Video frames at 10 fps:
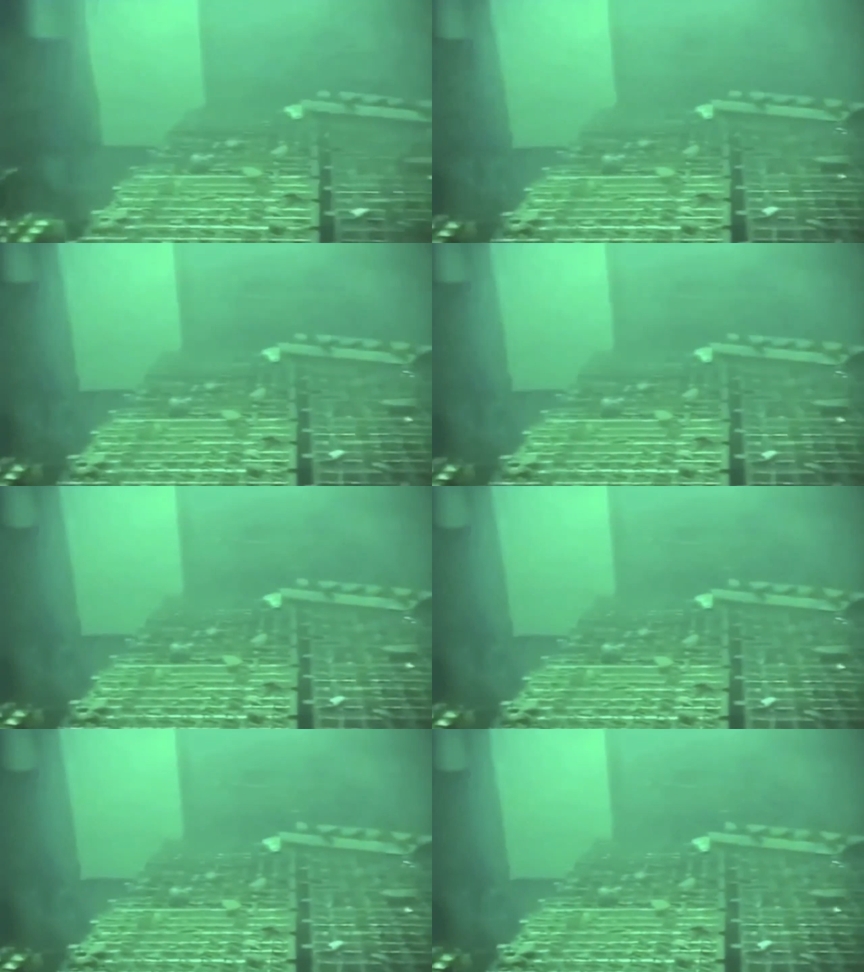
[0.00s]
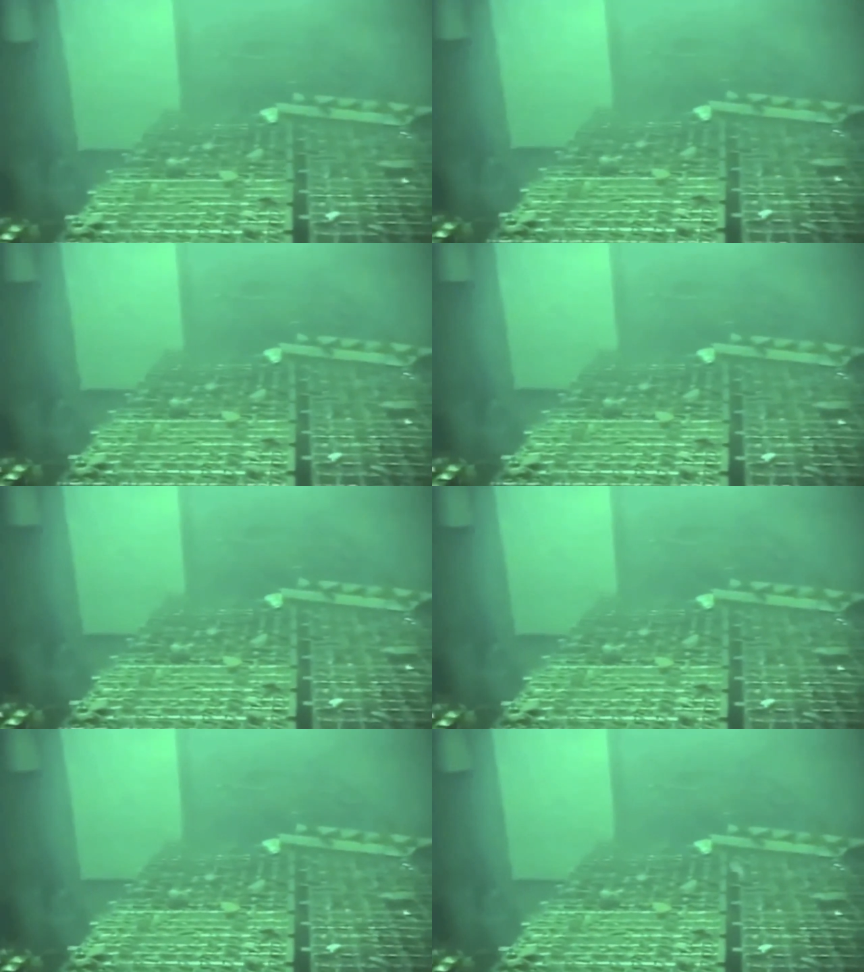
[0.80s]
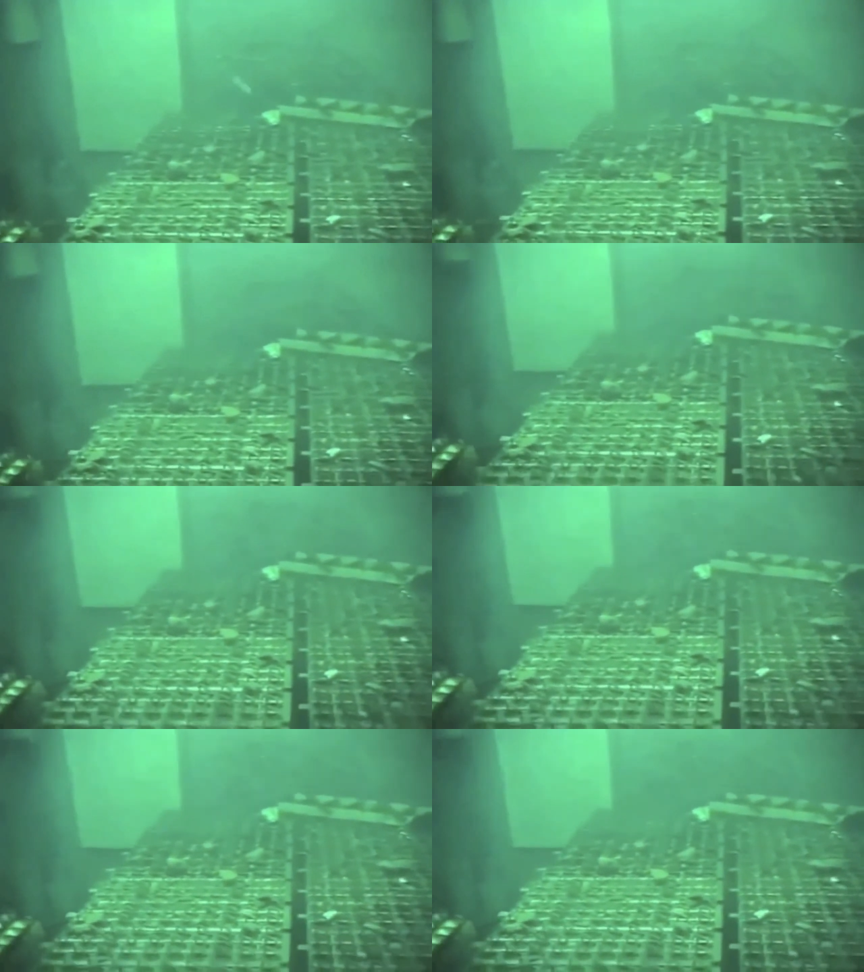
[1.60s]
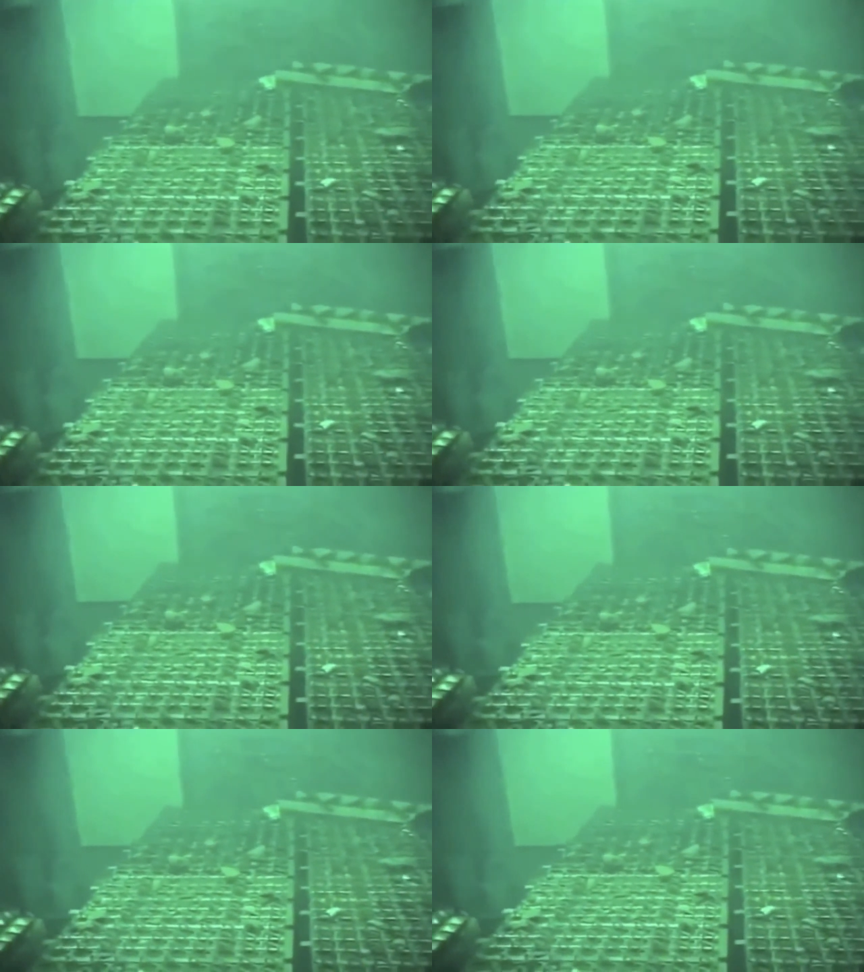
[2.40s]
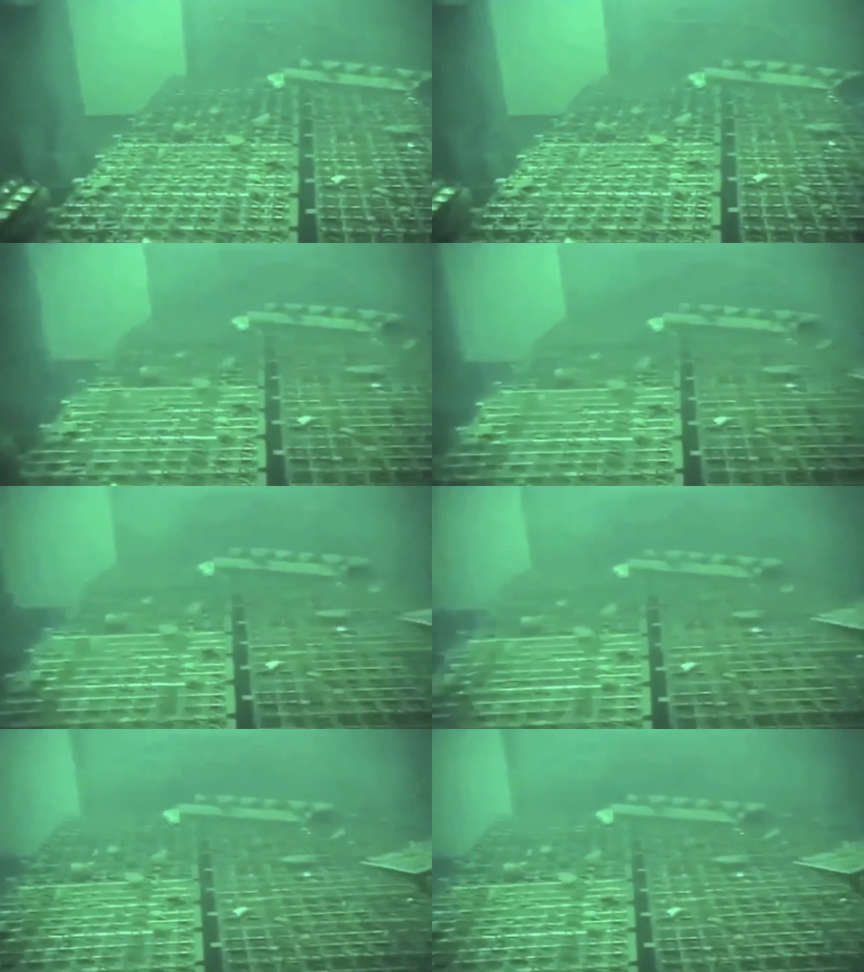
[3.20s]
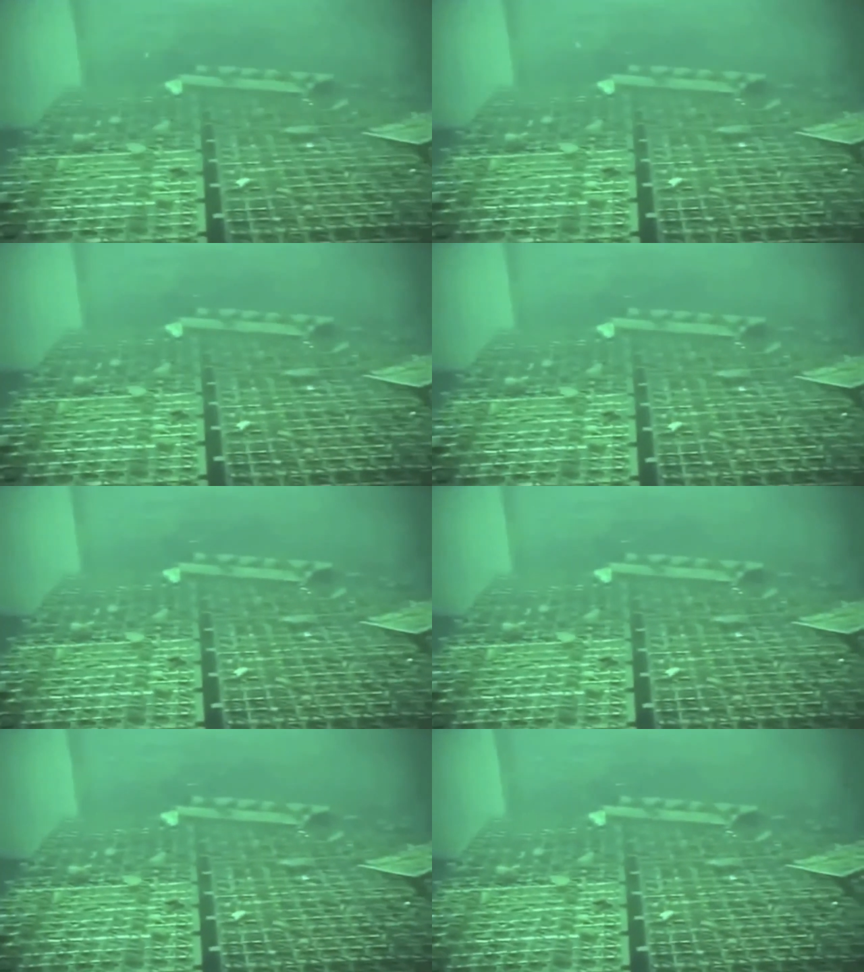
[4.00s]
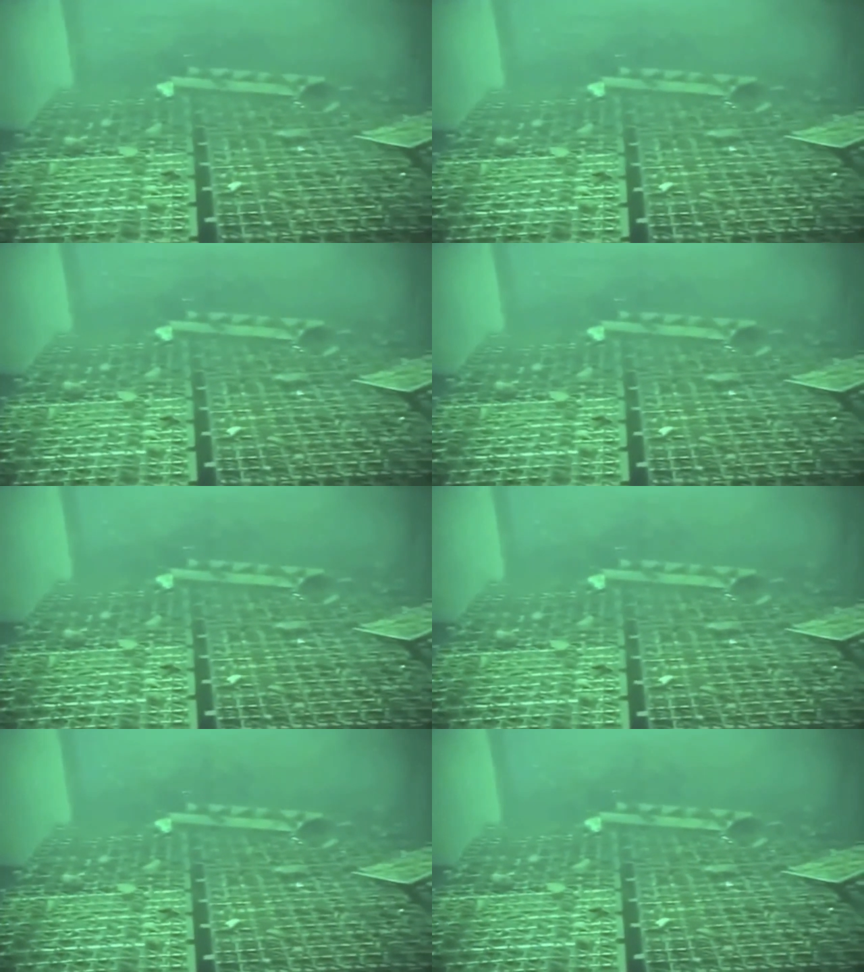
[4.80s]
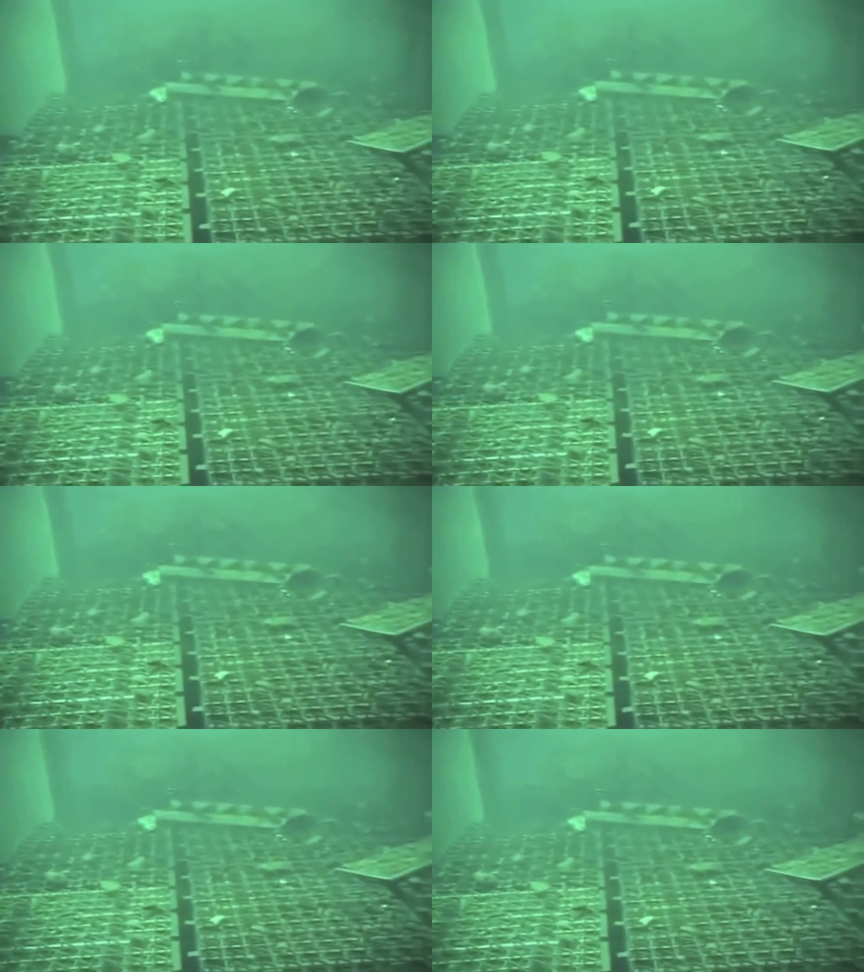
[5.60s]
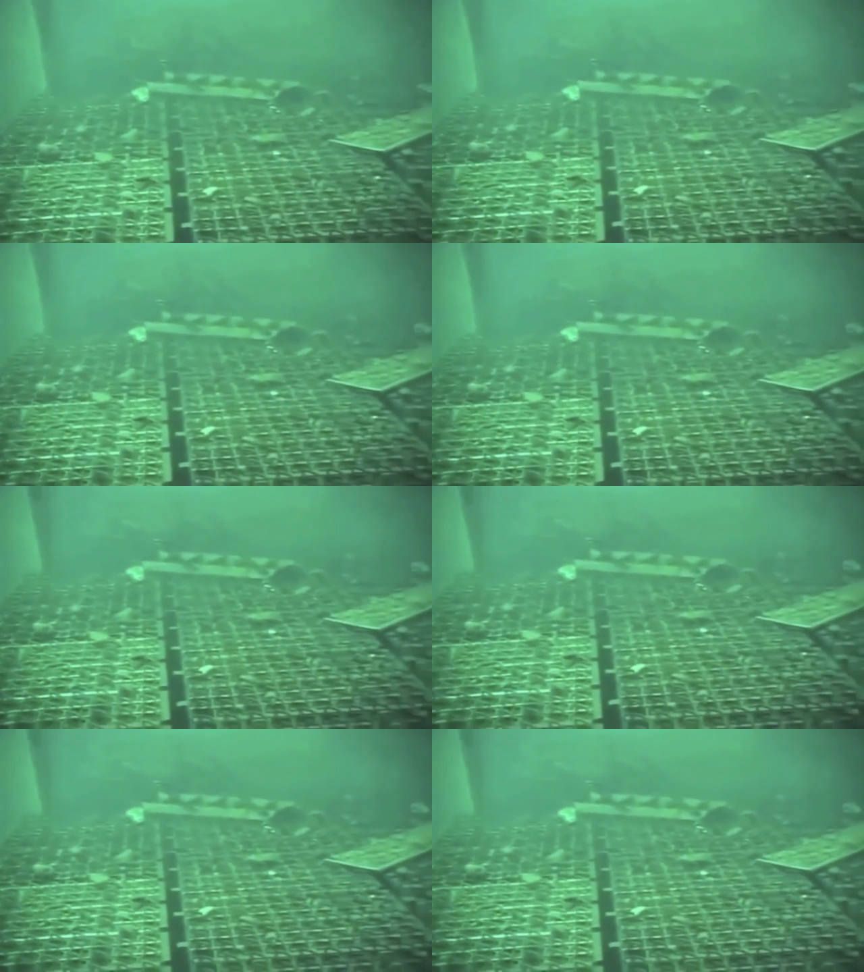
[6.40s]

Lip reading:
[unreadable: no face in view]